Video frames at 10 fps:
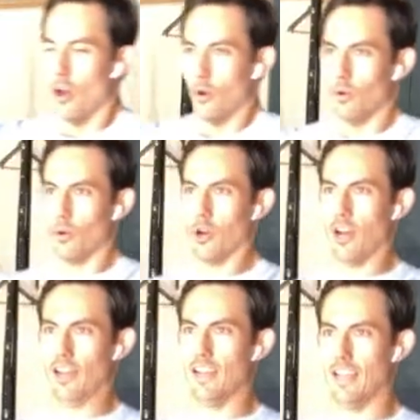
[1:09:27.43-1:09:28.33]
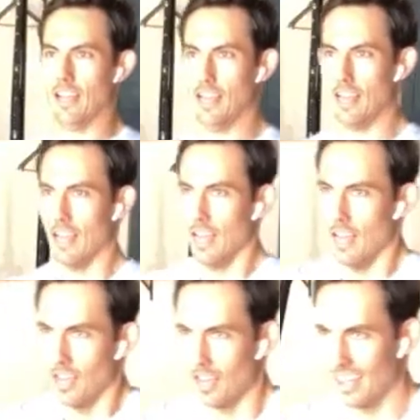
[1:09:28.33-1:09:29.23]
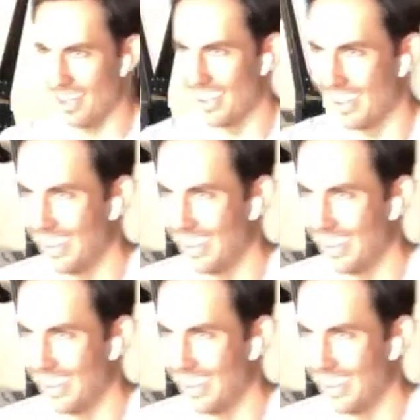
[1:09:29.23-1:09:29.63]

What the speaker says: Whew. 10